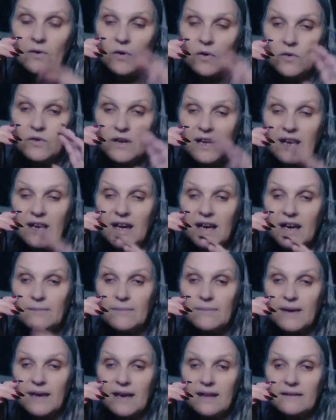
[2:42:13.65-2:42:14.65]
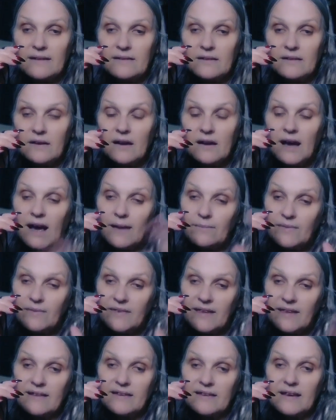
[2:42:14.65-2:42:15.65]
Only light may enter. I'm
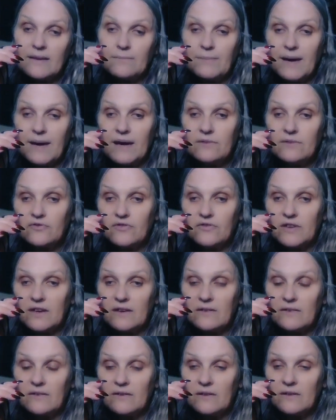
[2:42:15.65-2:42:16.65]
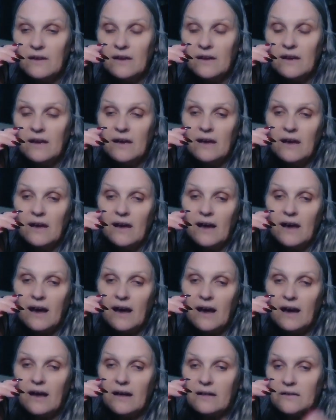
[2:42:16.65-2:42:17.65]
setting boundaries.
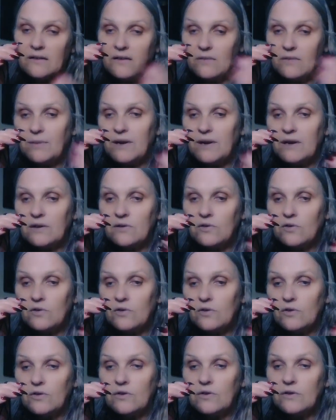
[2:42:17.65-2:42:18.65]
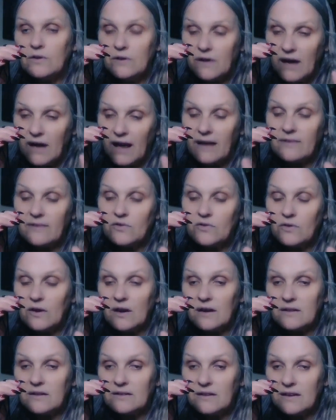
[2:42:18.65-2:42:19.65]
And spirit law has to
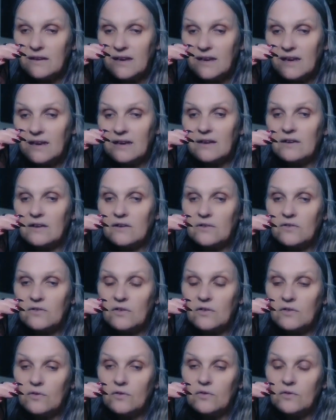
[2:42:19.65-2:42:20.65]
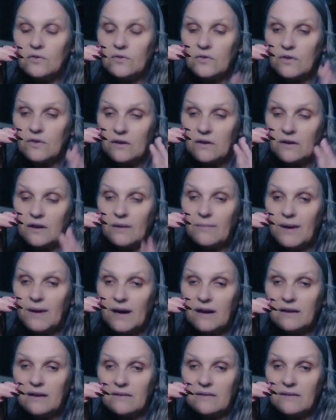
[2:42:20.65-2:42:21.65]
adhere to those
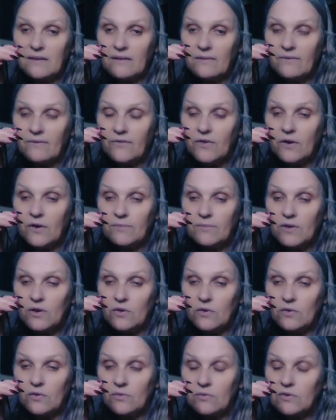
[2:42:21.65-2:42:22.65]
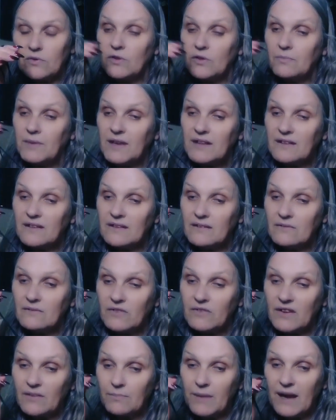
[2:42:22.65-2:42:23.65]
commands from you. You're being
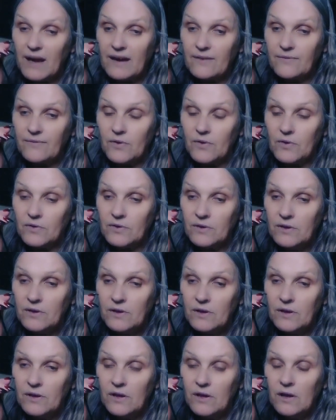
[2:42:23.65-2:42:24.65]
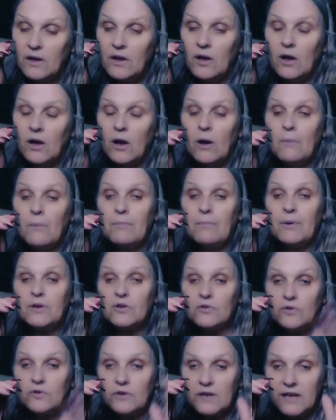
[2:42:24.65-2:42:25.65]
respectful,
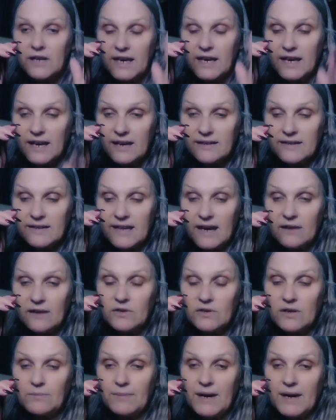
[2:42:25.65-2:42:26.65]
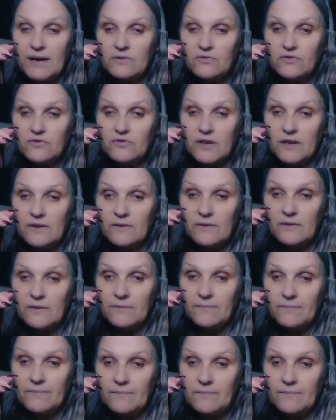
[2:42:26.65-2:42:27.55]
but you're laying down your boundaries.